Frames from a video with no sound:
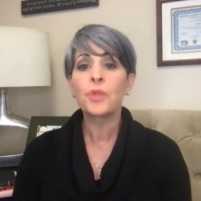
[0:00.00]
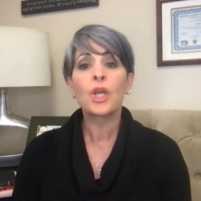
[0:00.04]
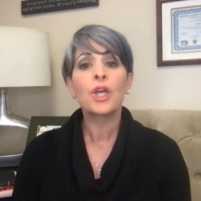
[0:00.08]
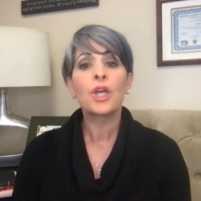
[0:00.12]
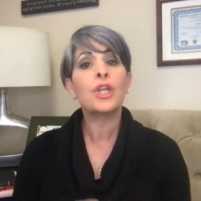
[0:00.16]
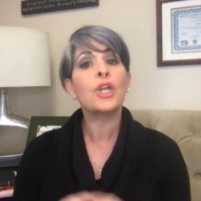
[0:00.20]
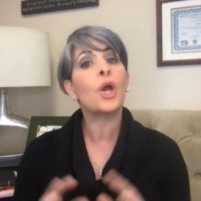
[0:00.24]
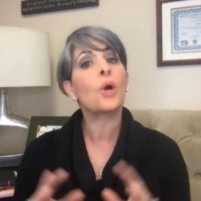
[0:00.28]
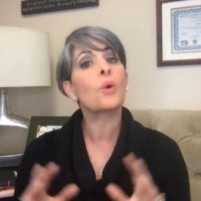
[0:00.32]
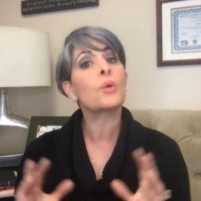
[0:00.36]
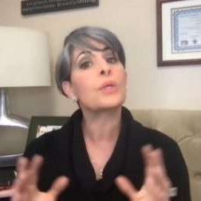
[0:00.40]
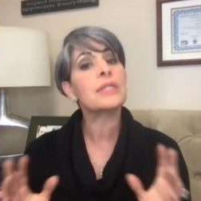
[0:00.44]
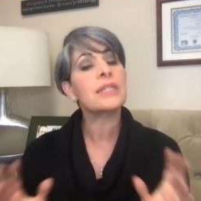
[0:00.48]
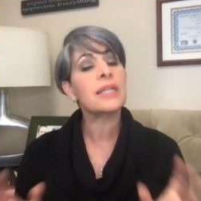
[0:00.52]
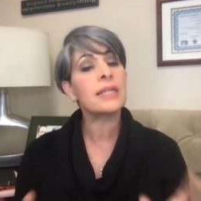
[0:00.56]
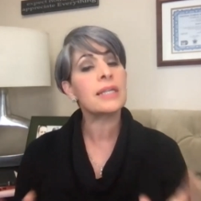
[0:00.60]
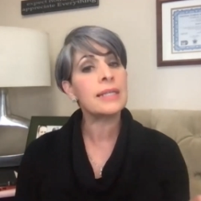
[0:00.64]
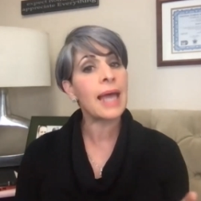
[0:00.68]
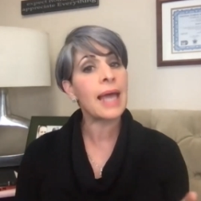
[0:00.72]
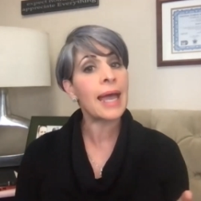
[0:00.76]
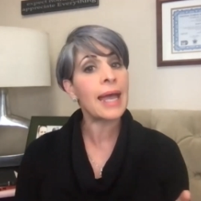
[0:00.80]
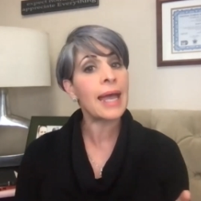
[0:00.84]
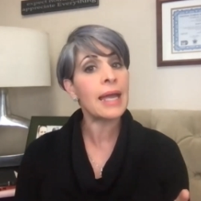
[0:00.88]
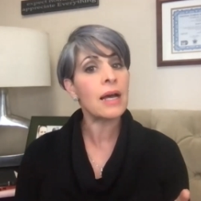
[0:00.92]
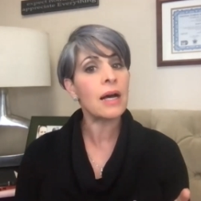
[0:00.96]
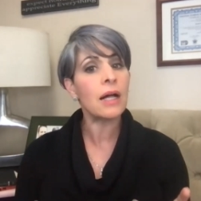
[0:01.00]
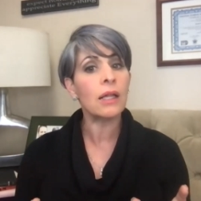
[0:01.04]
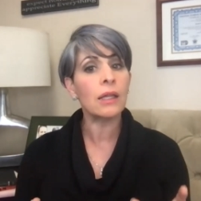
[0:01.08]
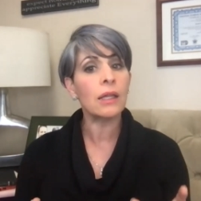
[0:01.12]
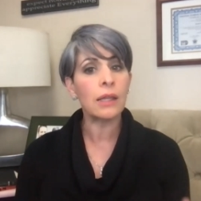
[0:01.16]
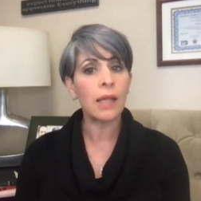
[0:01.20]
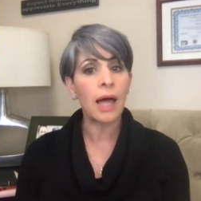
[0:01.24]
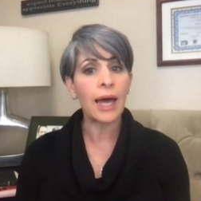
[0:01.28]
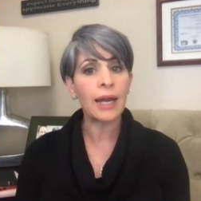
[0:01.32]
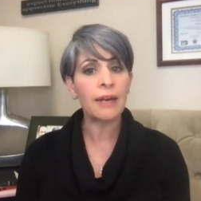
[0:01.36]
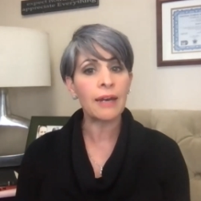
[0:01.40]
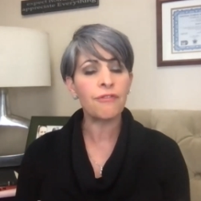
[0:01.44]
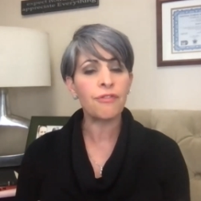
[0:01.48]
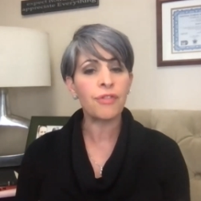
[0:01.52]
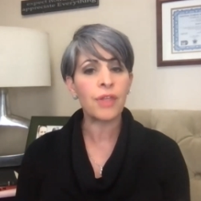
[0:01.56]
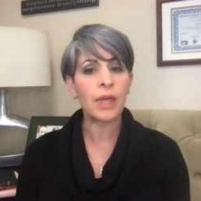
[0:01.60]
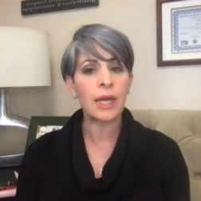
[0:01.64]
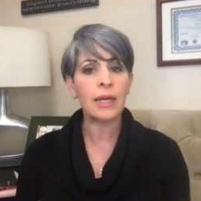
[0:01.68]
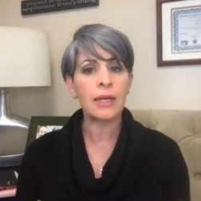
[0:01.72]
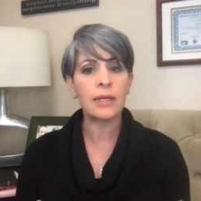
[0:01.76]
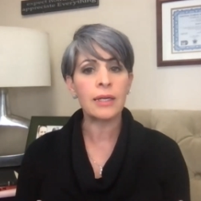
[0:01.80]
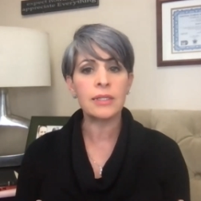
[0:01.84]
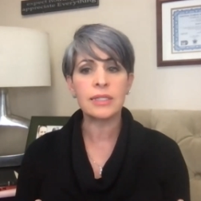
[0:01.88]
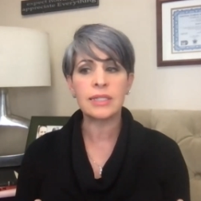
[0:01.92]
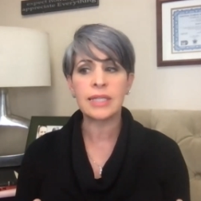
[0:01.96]
You know, today, a lot of
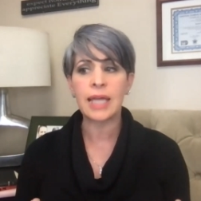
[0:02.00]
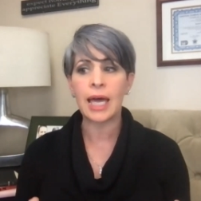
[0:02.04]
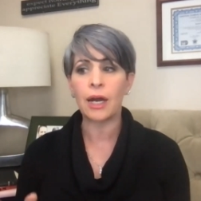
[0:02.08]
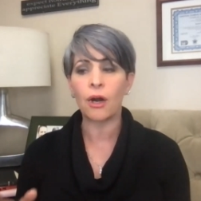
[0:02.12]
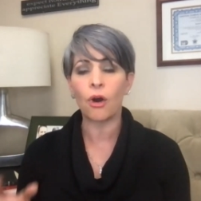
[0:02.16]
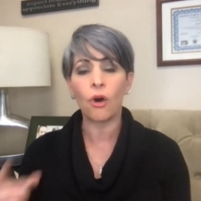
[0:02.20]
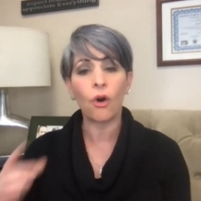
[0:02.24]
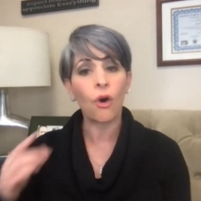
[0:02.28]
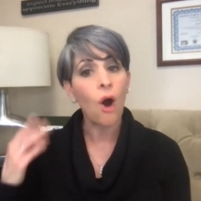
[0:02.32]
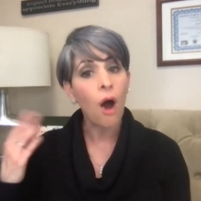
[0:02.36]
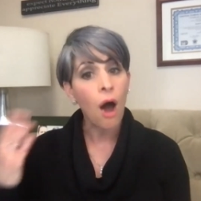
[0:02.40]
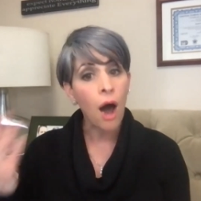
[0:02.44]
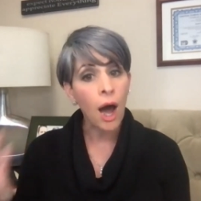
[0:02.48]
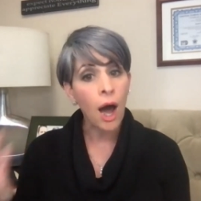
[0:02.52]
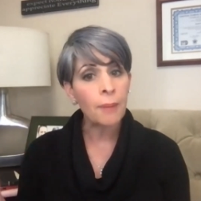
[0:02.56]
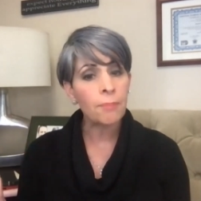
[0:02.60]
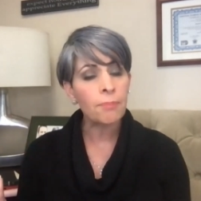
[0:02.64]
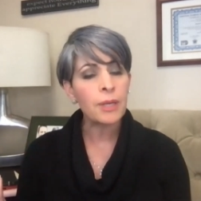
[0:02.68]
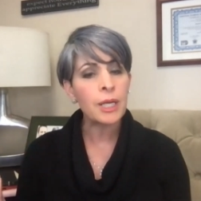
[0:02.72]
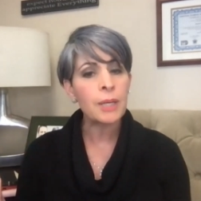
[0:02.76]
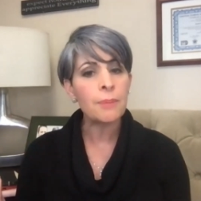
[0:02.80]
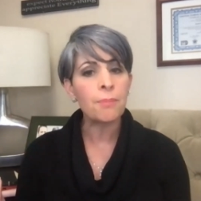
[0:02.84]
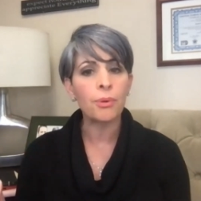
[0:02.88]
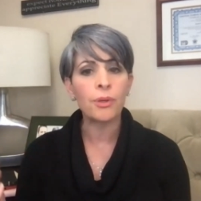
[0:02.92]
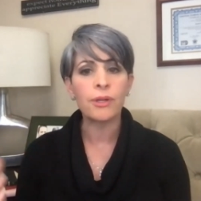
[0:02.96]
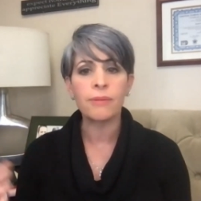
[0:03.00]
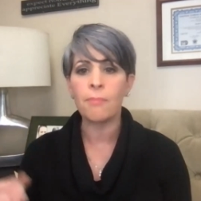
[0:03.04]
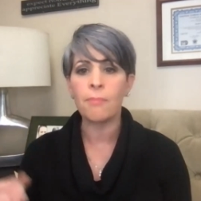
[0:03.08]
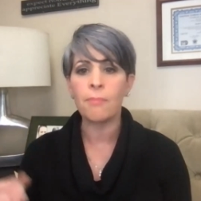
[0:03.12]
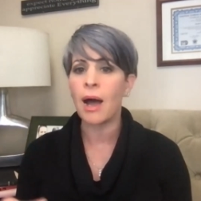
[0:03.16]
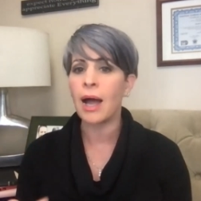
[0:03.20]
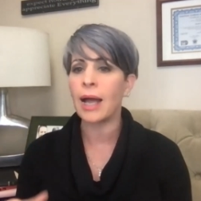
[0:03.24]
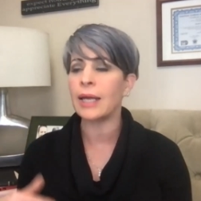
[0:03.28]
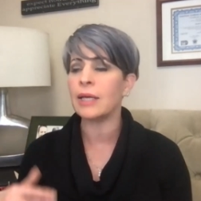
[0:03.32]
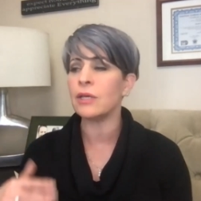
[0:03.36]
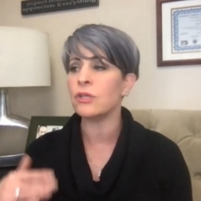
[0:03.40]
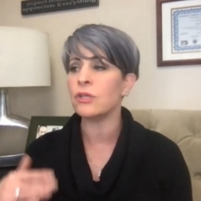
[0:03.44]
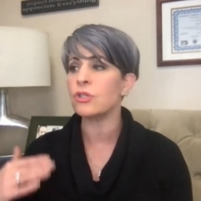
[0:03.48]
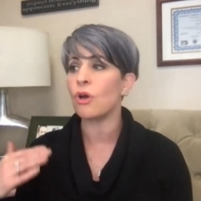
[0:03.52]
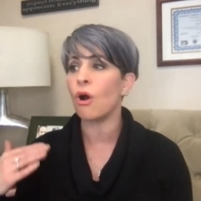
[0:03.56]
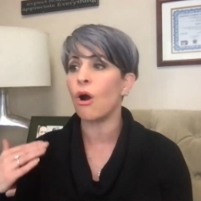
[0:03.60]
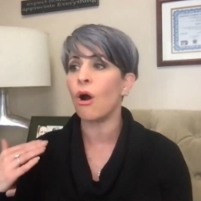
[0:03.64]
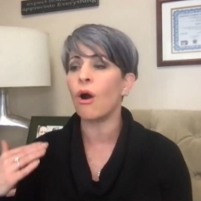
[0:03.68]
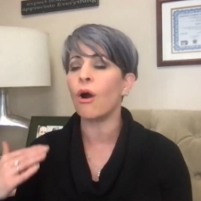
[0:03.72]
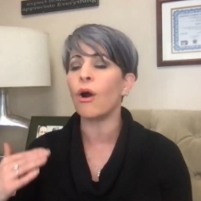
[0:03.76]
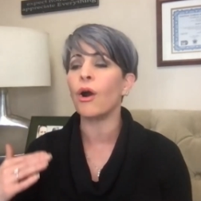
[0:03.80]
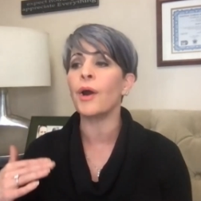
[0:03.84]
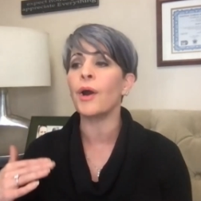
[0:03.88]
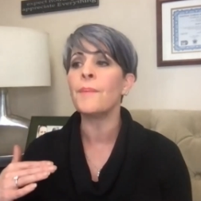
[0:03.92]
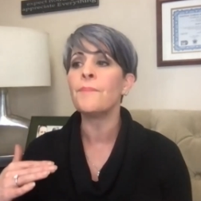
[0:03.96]
things that are on people's minds
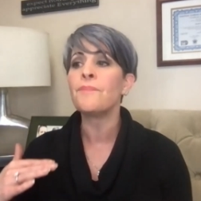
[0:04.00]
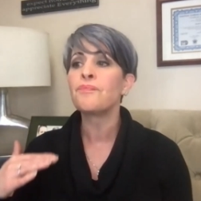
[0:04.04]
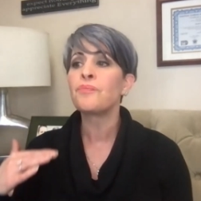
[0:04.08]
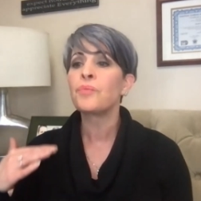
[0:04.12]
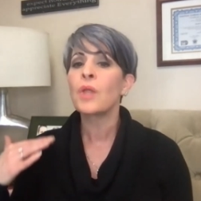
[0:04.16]
are